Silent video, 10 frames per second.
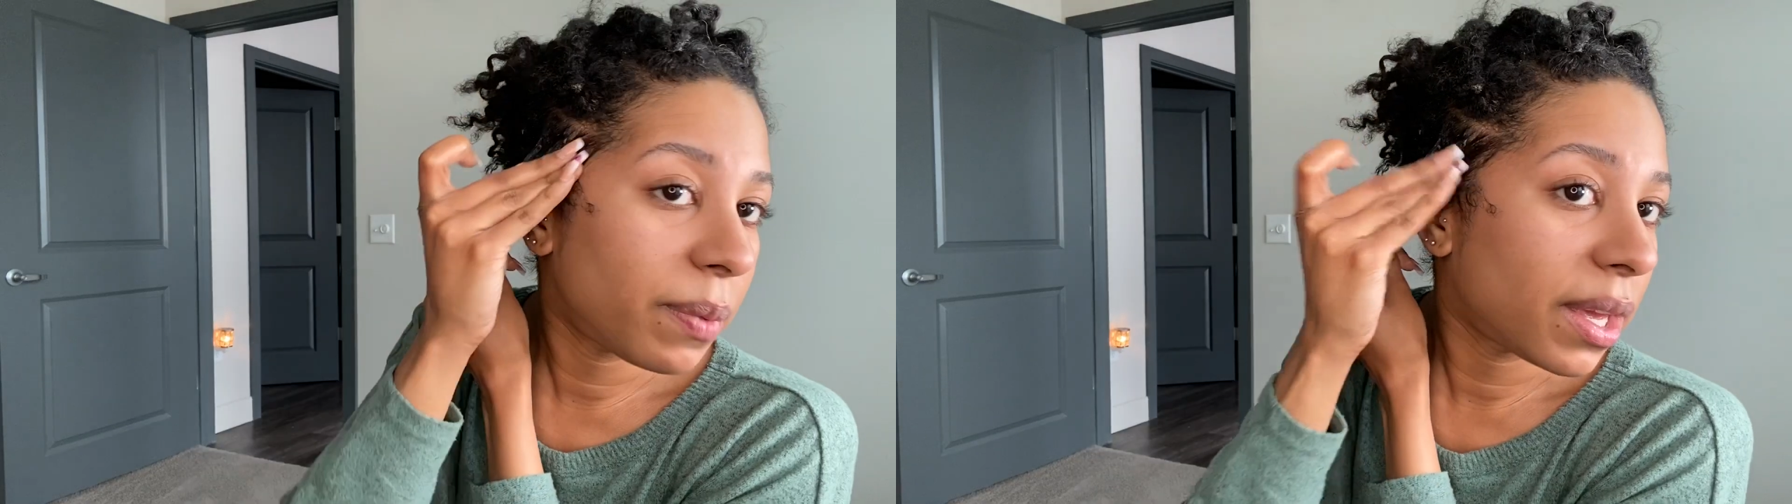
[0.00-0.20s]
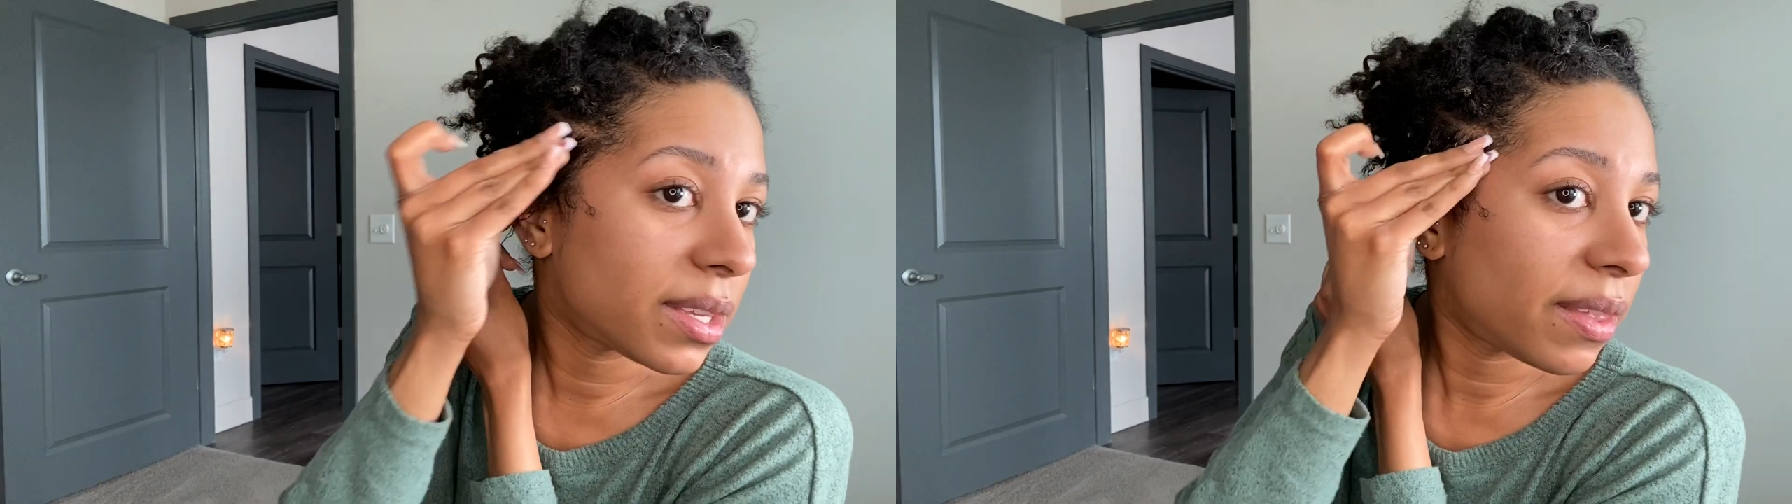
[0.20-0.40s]

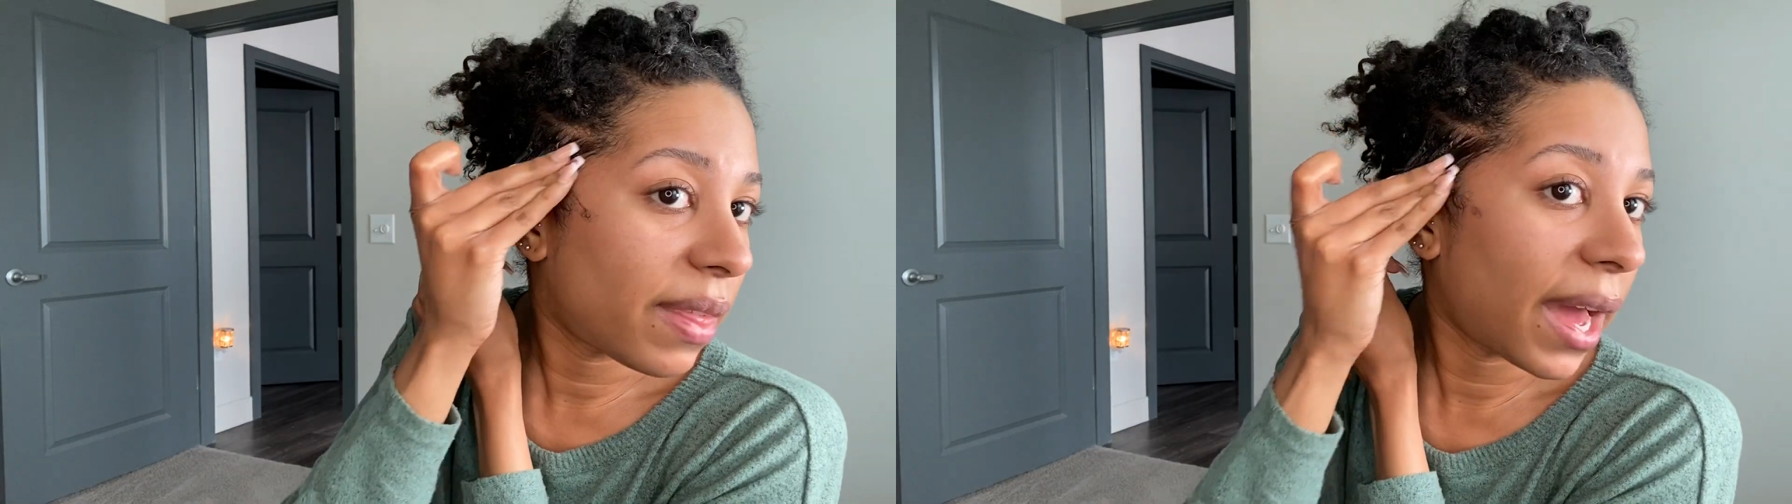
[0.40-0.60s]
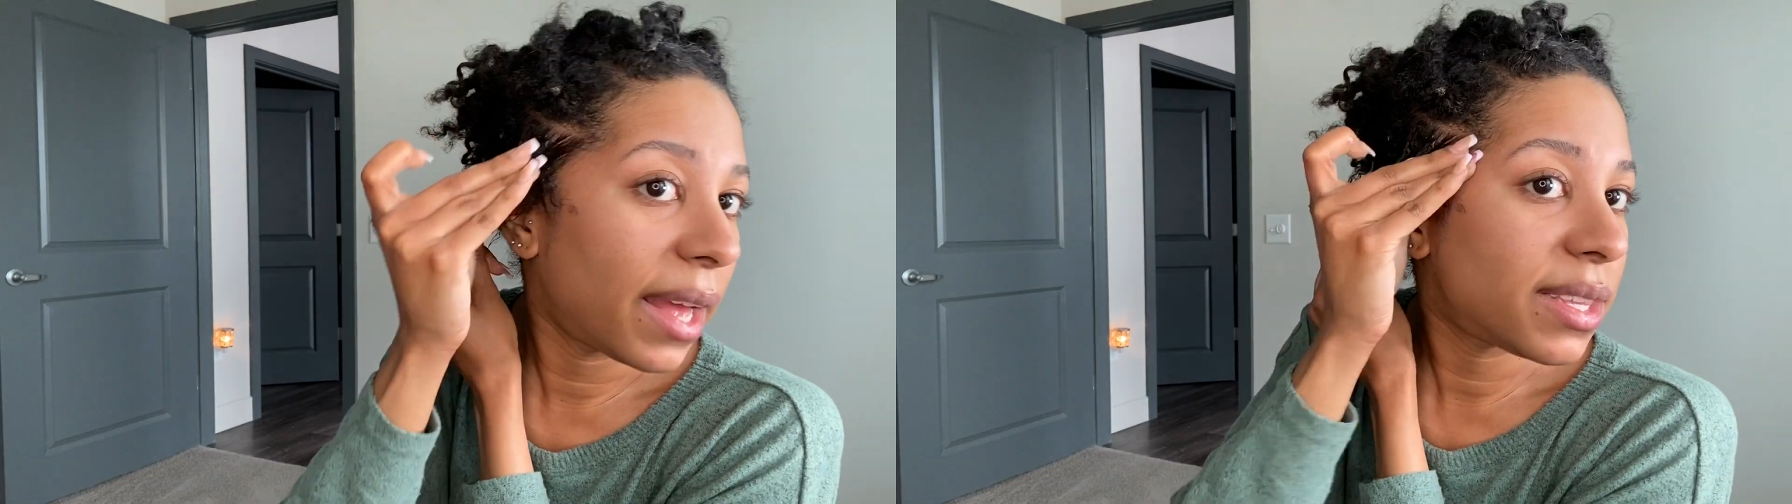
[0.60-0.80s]
because
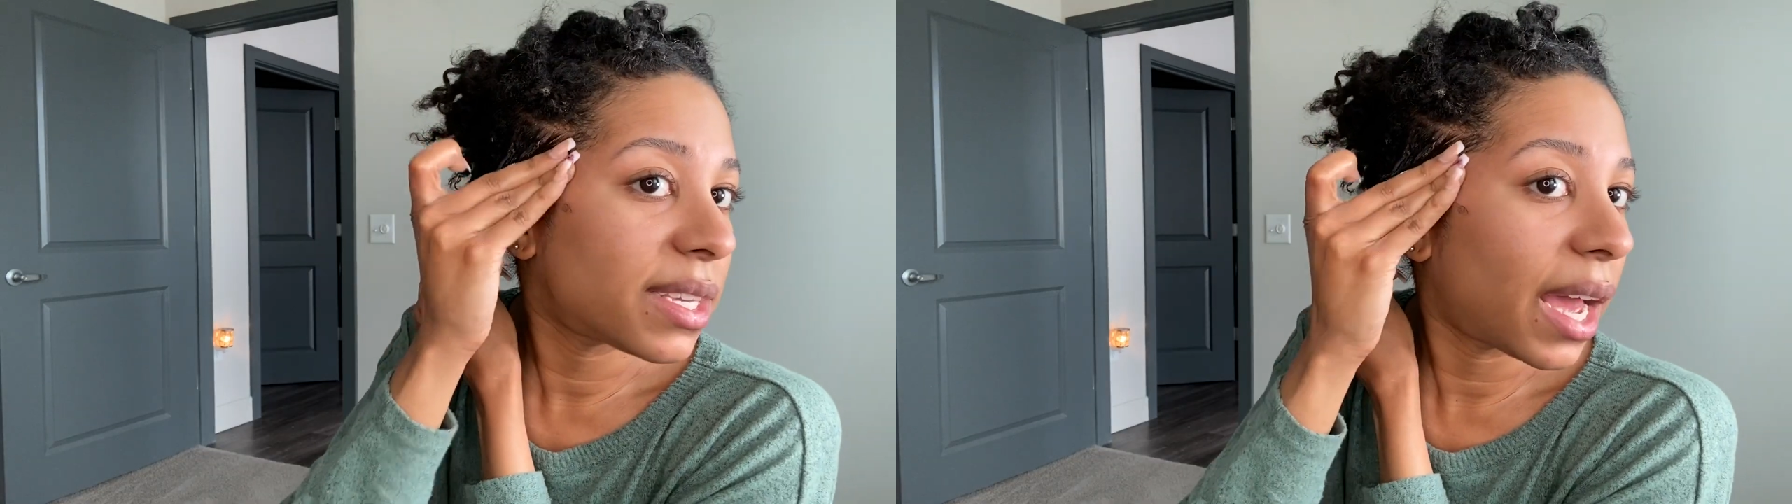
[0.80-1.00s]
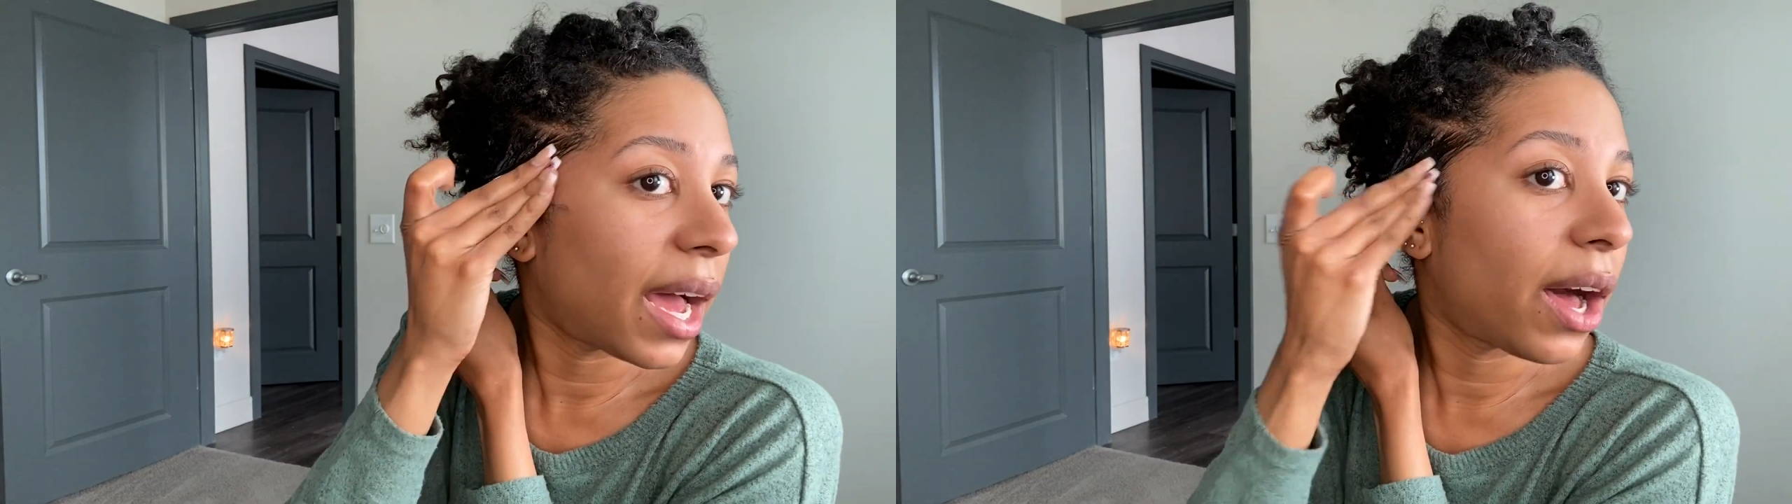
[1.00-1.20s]
that's
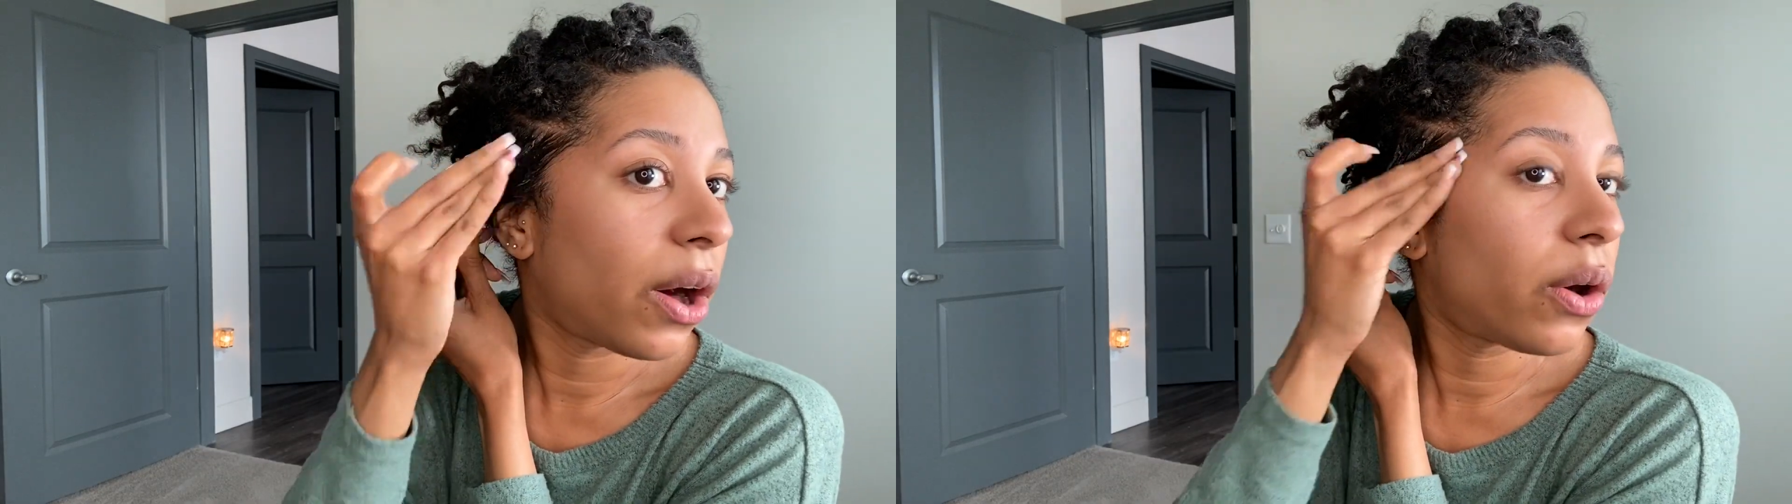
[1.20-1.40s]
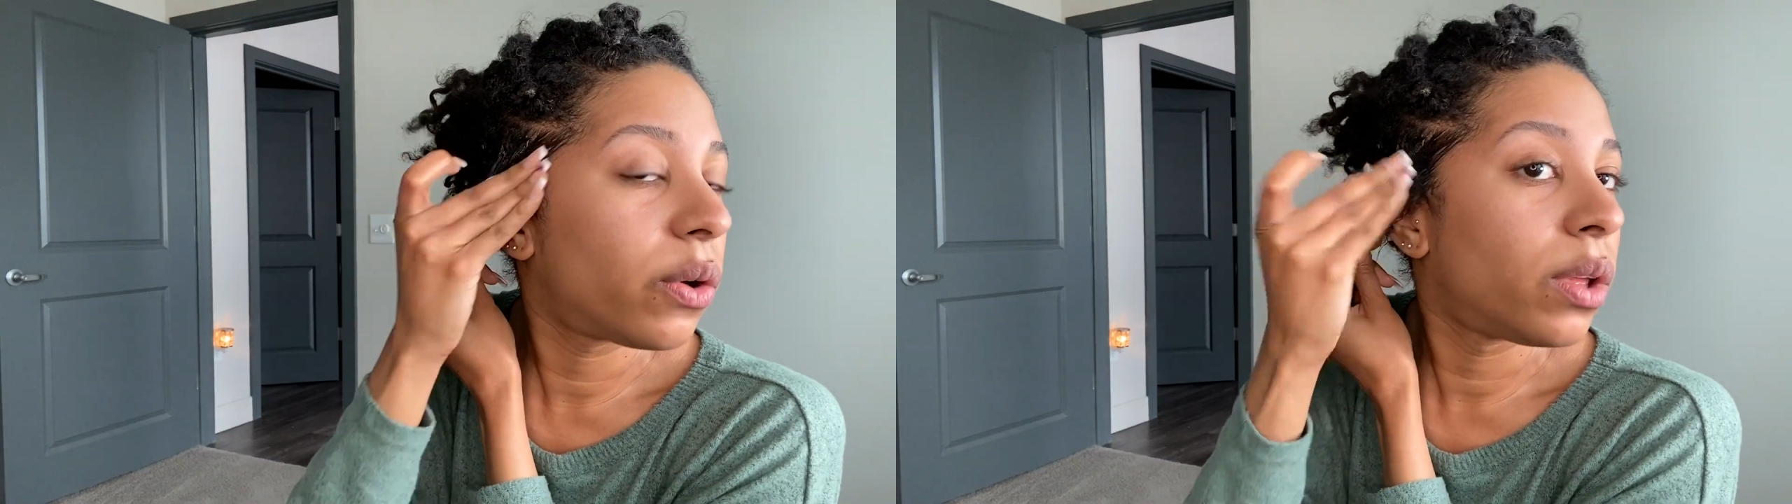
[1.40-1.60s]

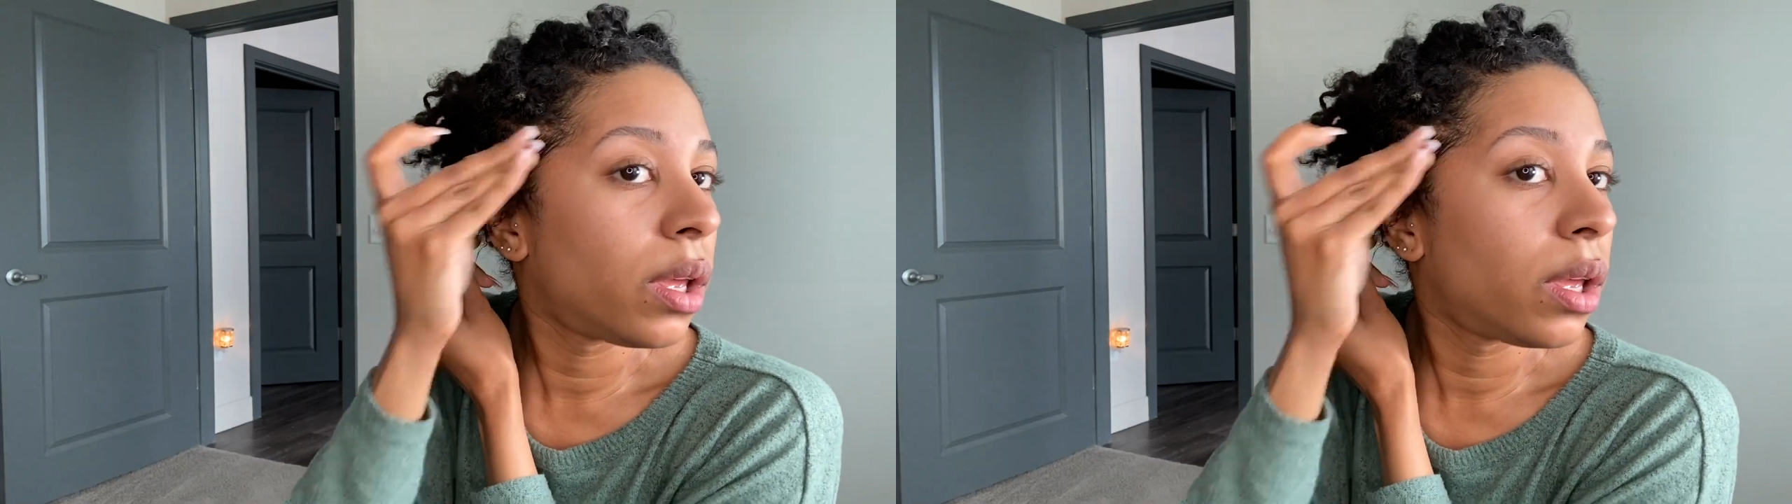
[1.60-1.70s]
how,